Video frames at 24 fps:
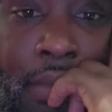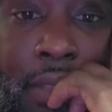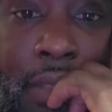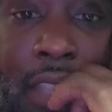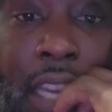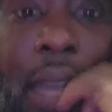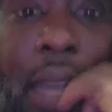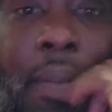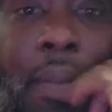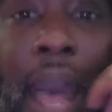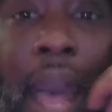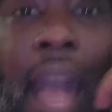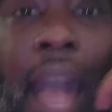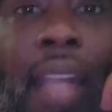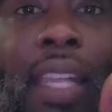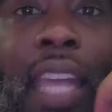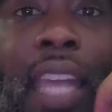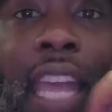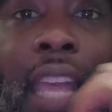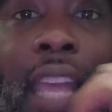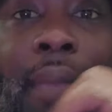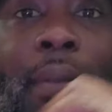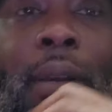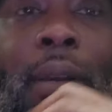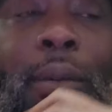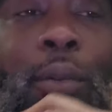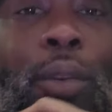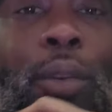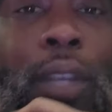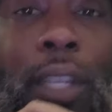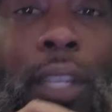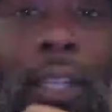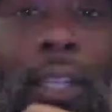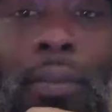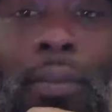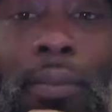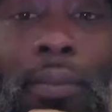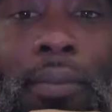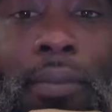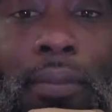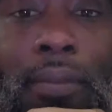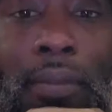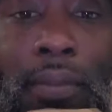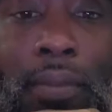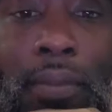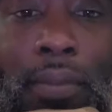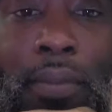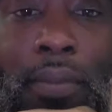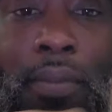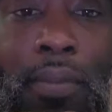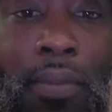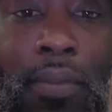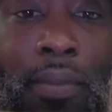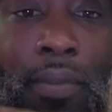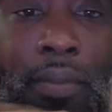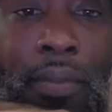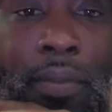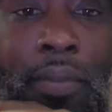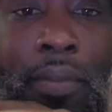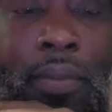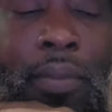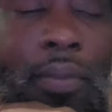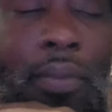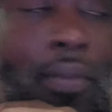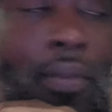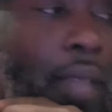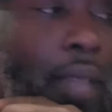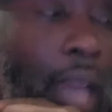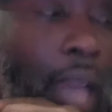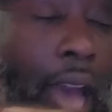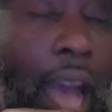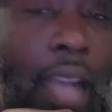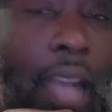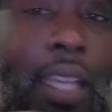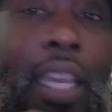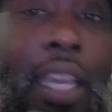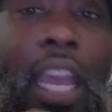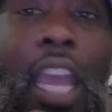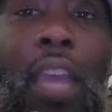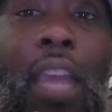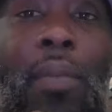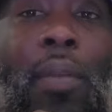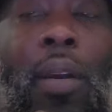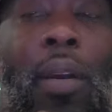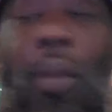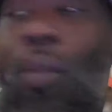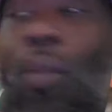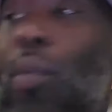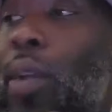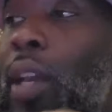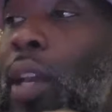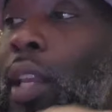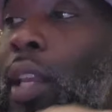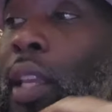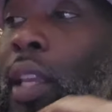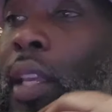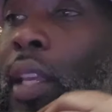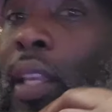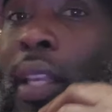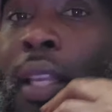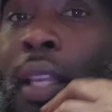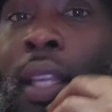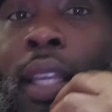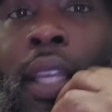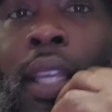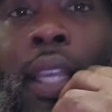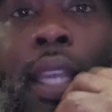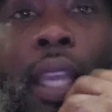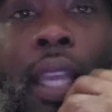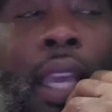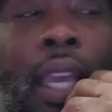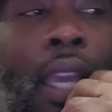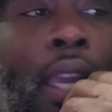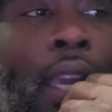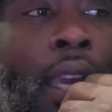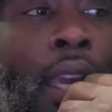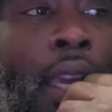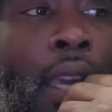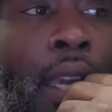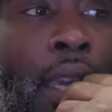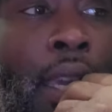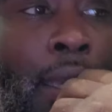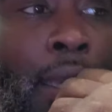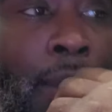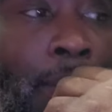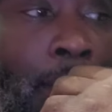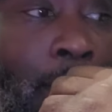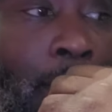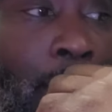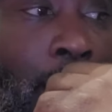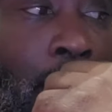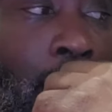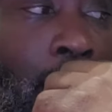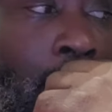Yep, I came up with it. I came up with it, and